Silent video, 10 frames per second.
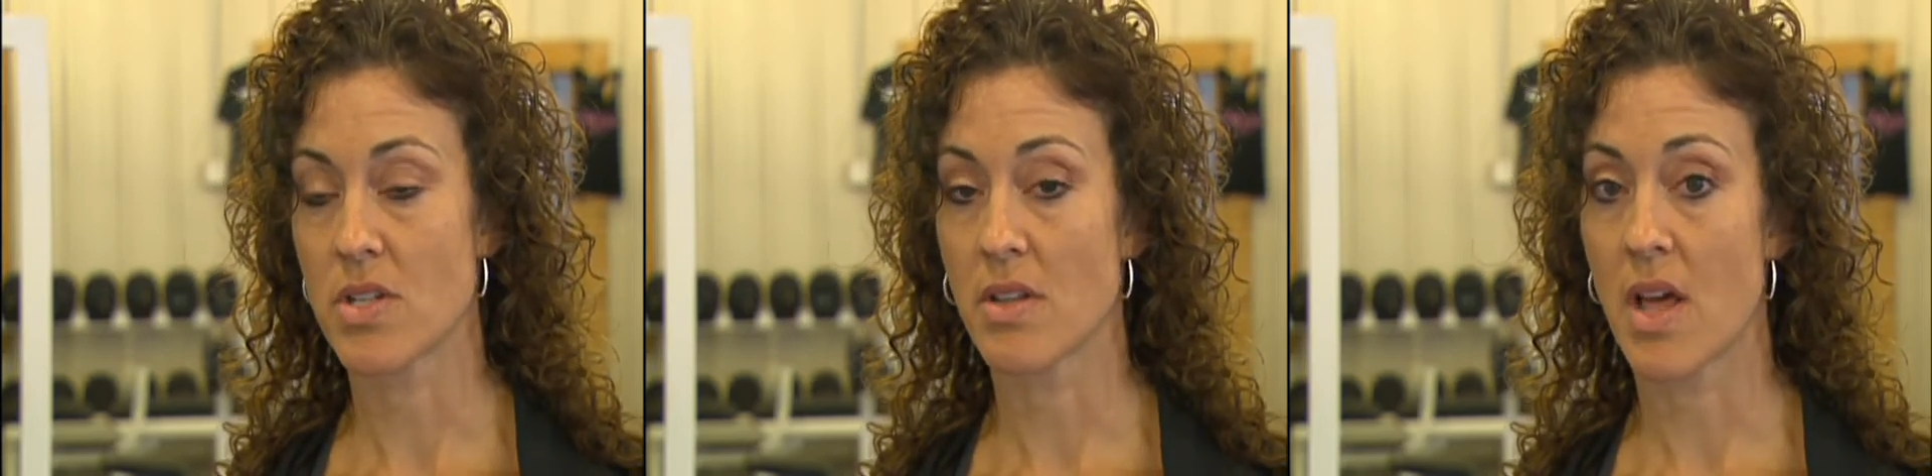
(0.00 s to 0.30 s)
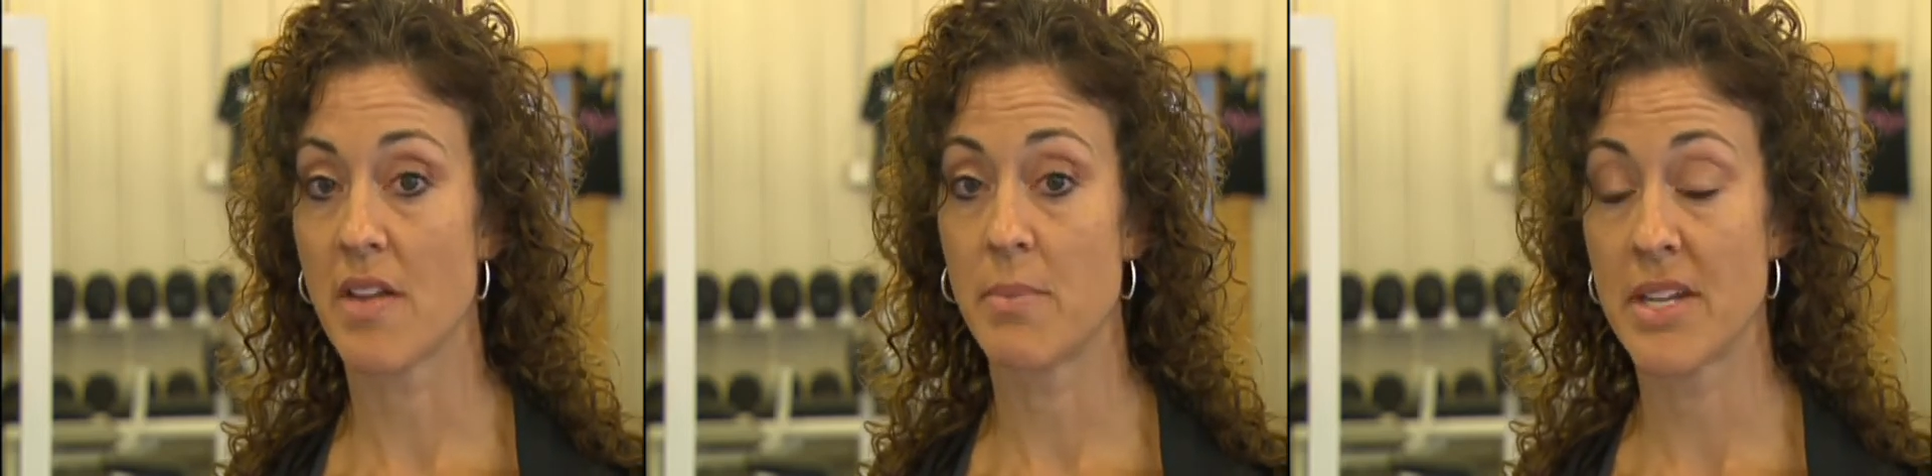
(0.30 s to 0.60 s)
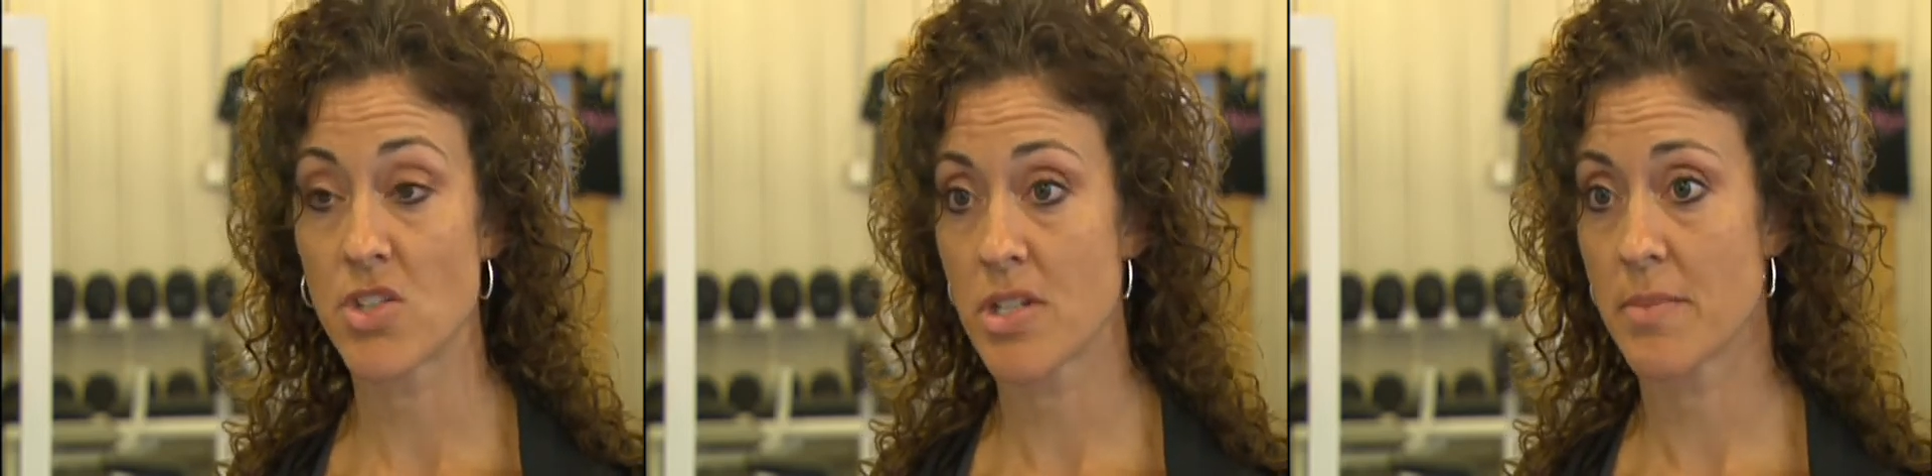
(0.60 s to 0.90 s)
lot of
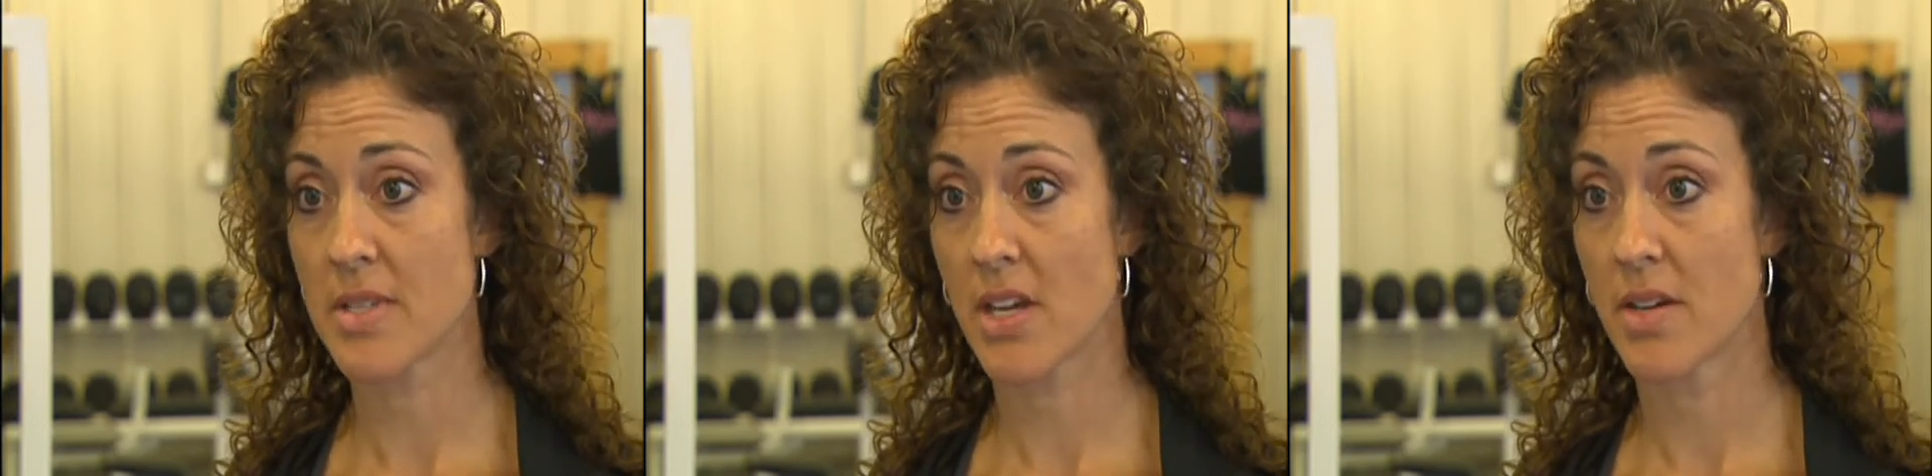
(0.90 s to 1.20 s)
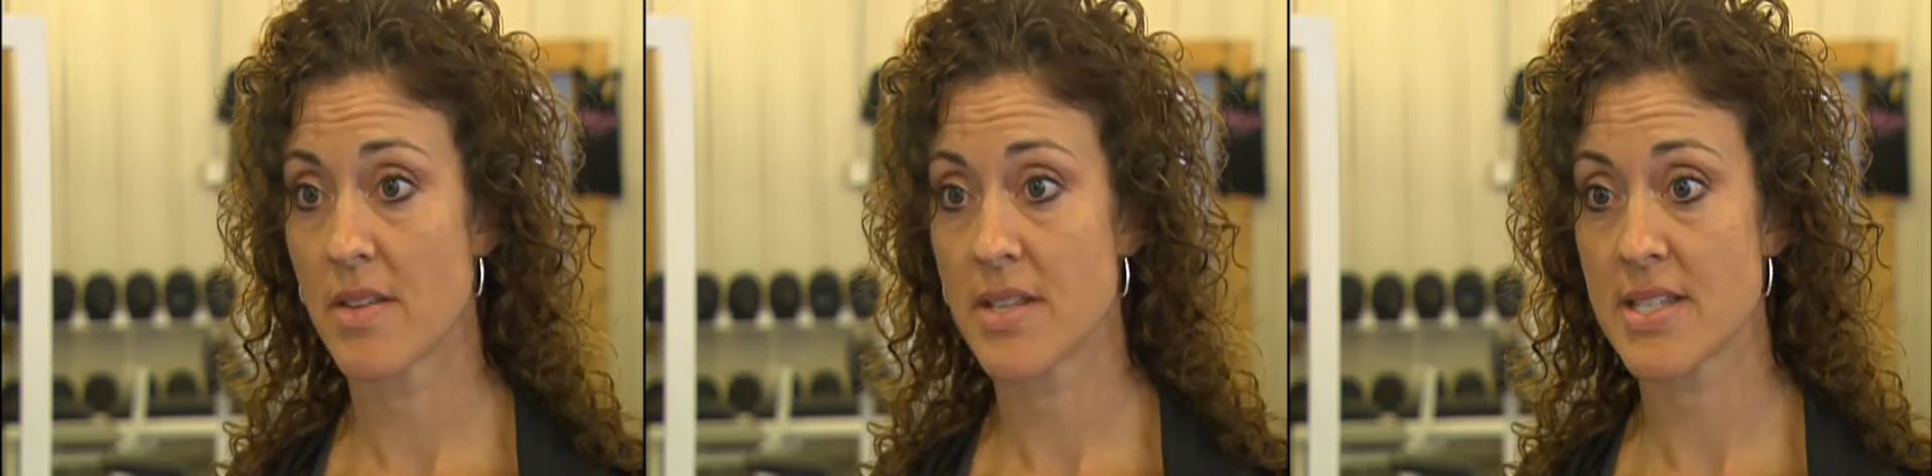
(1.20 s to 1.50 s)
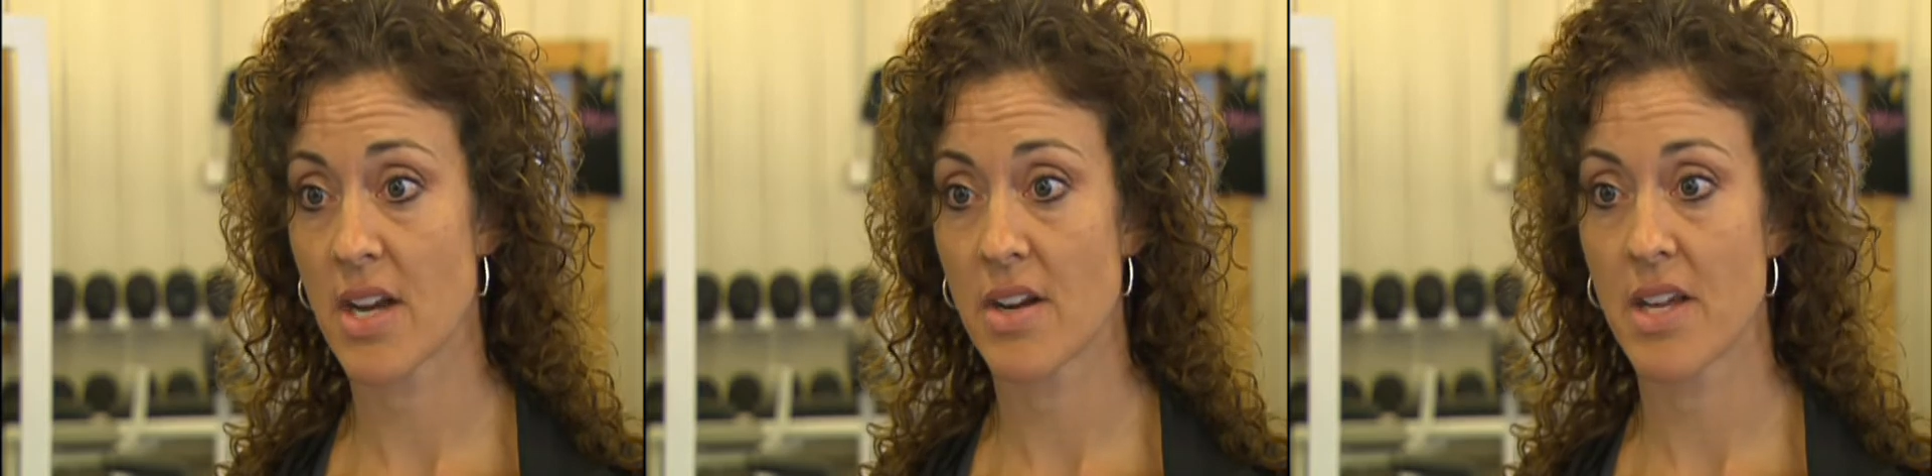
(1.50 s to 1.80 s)
big gyms that are in this
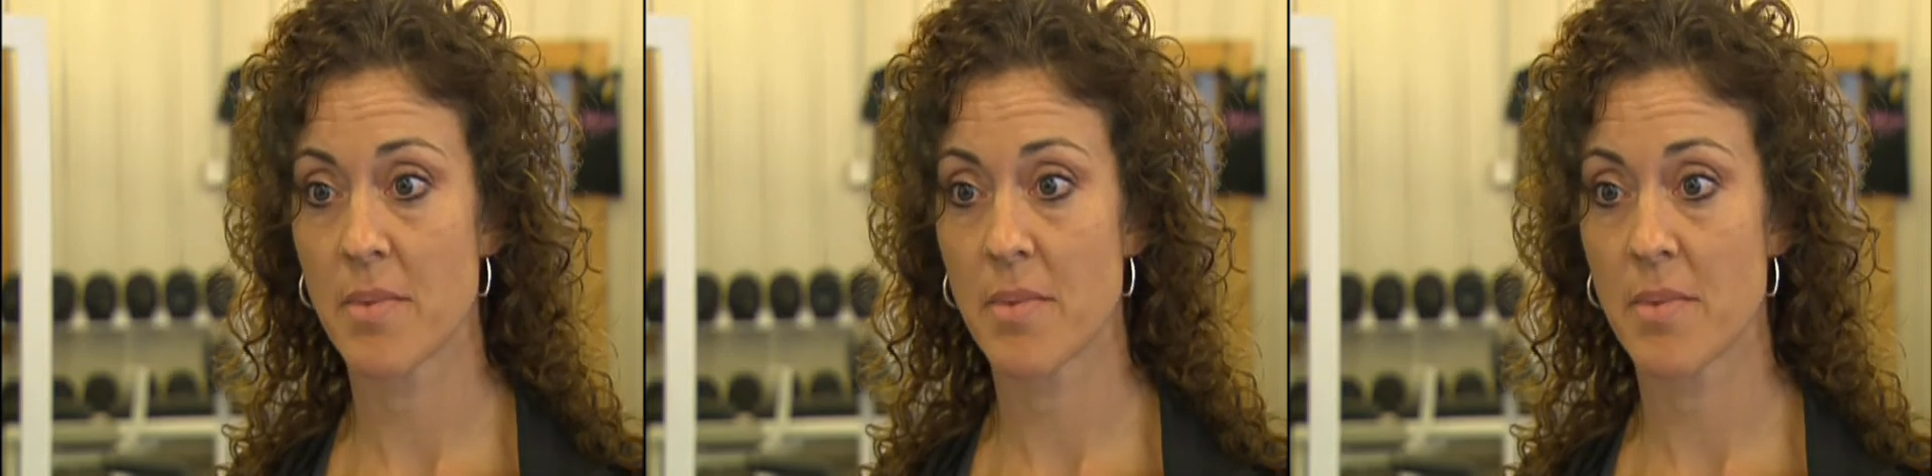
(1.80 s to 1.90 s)
area,